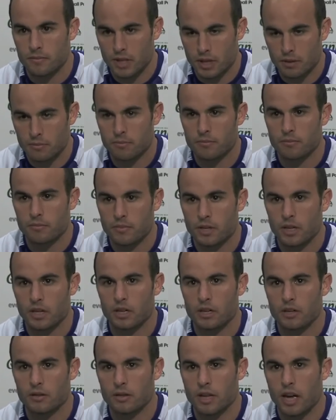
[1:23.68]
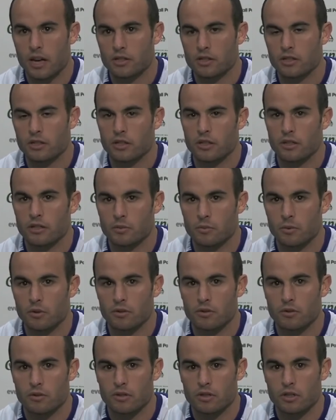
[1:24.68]
Yep. Last year I
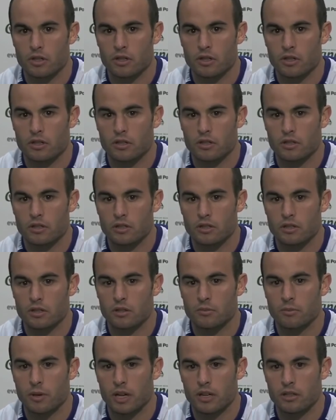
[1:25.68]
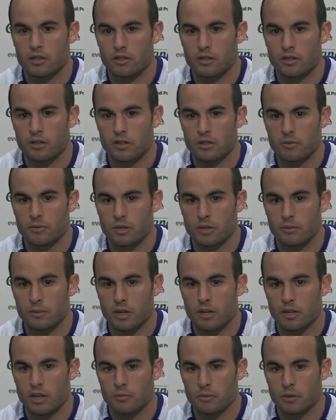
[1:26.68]
spoke to the manager a little bit
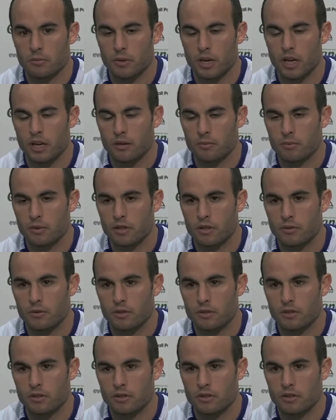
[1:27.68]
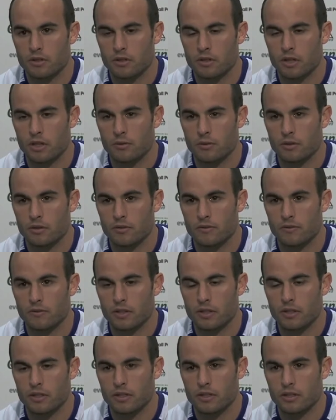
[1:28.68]
about coming back, but I wasn't
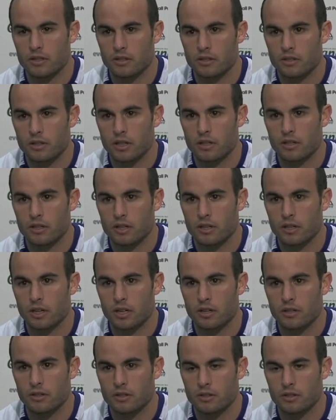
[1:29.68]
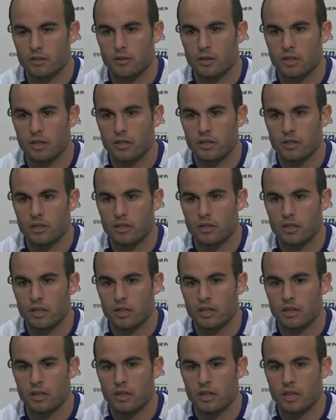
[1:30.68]
feeling like I could do it, and
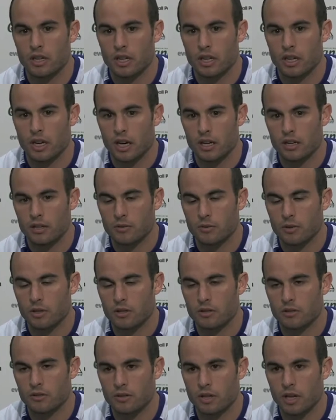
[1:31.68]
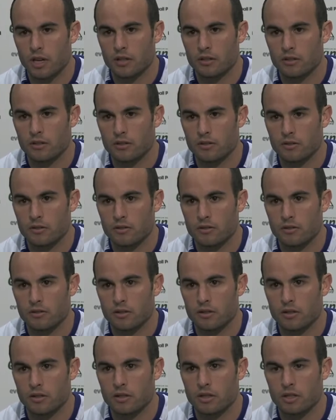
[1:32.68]
I didn't want to do that
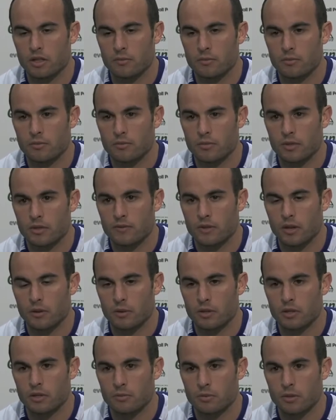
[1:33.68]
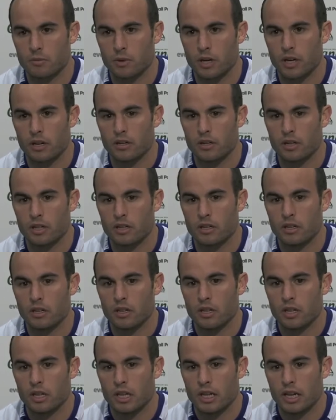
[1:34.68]
to the team if I wasn't prepared.
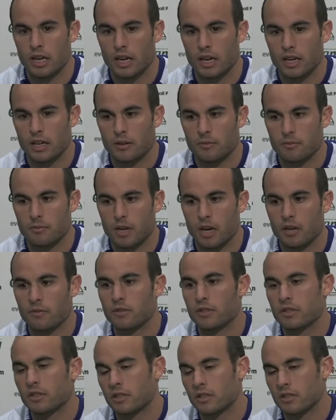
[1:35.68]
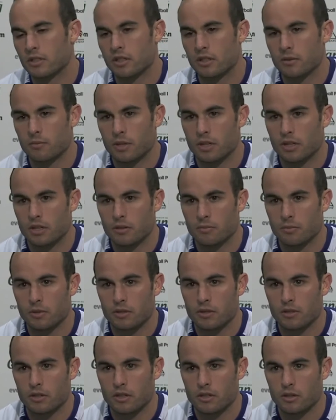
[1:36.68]
And obviously Tim I keep
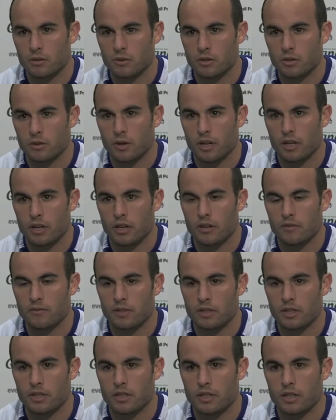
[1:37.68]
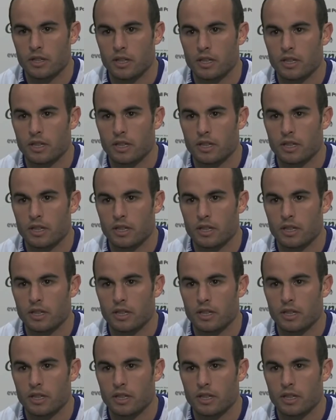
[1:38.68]
in touch with quite often,